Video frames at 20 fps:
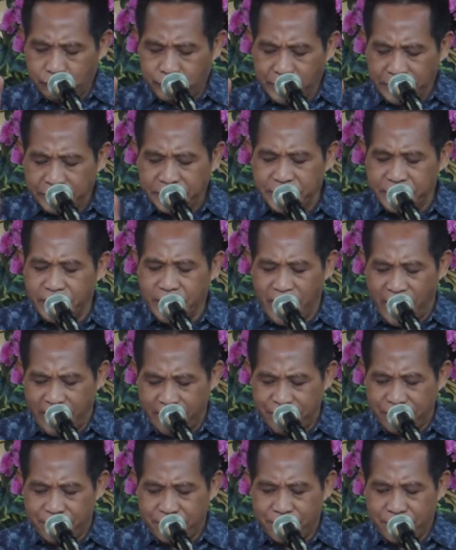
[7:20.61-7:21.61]
Indian
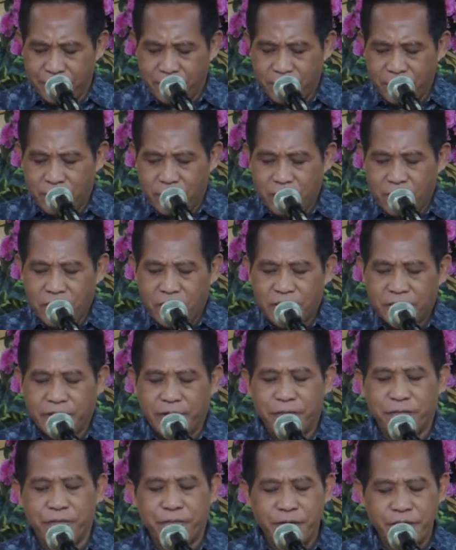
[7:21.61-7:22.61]
life,
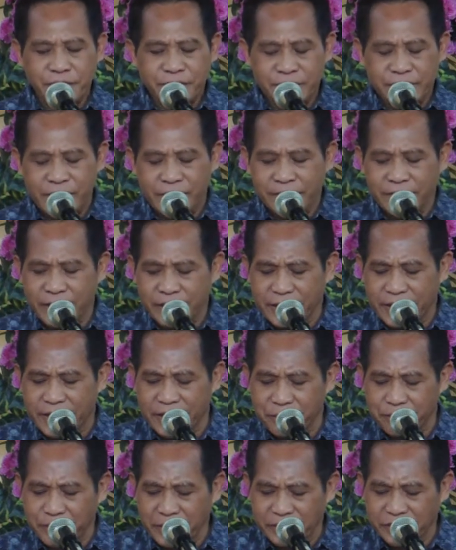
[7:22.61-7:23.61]
the first thing that
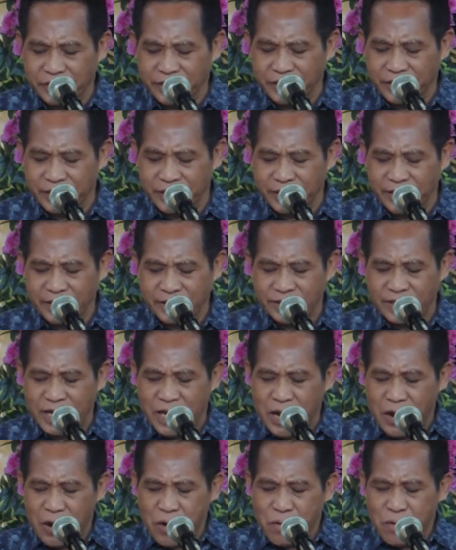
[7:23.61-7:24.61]
he mentioned is
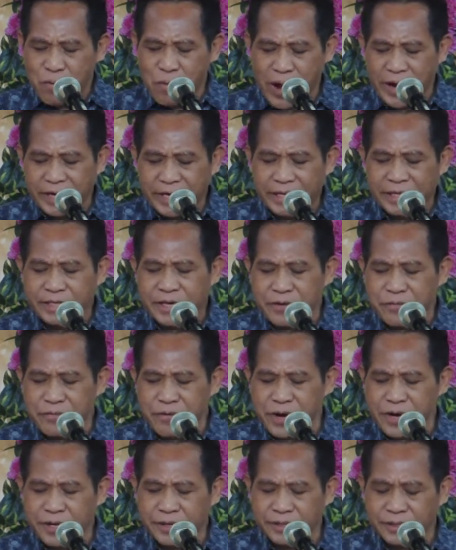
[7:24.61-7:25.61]
running the
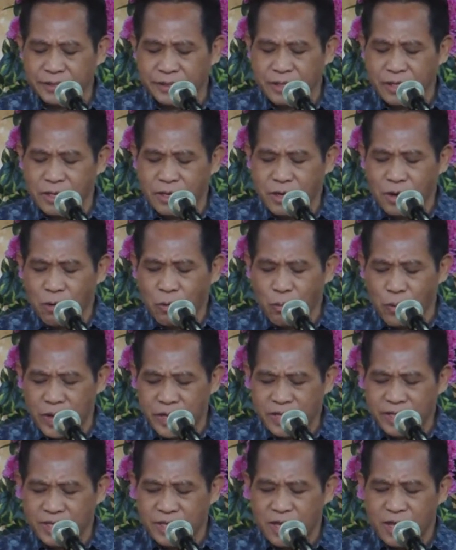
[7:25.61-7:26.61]
race
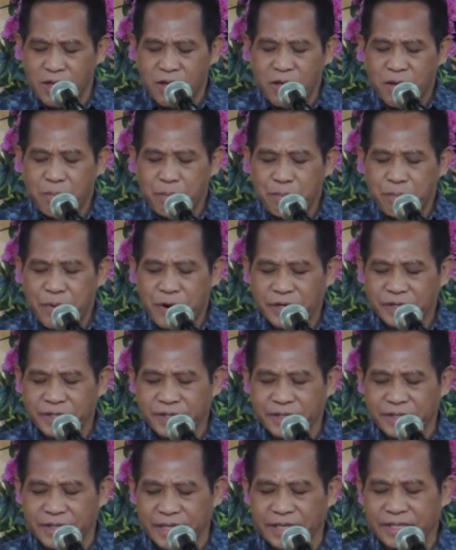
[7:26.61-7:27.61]
with
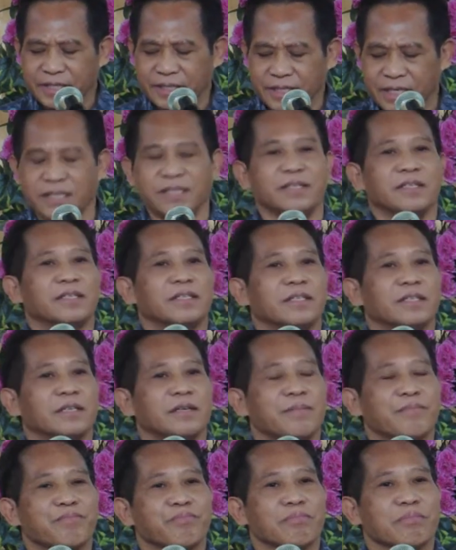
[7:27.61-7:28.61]

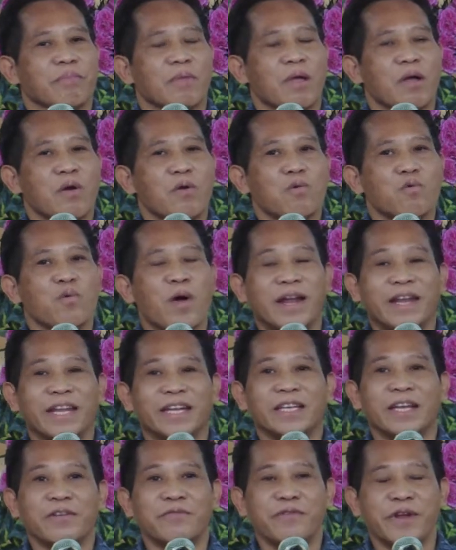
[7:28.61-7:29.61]
persistence.
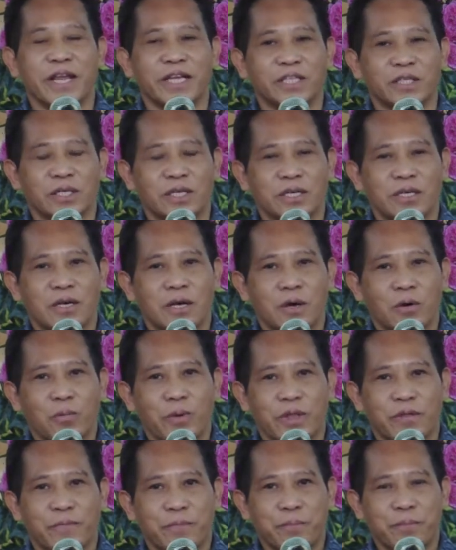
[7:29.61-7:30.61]
Running the race
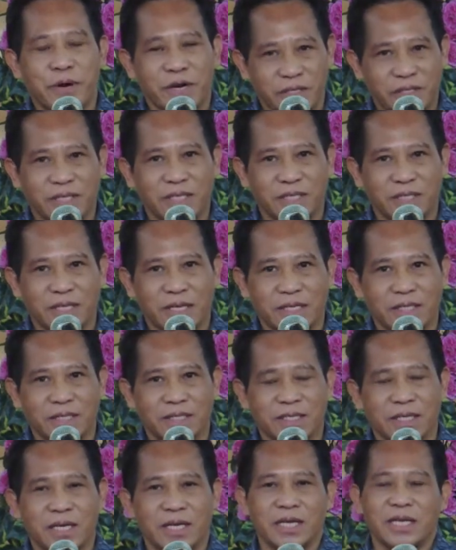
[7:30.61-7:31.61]
with
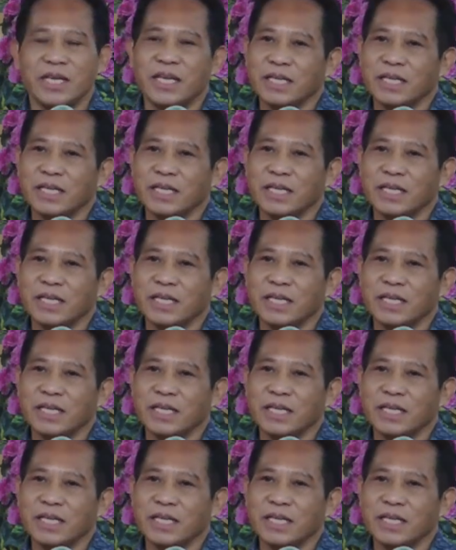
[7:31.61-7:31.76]
persistence.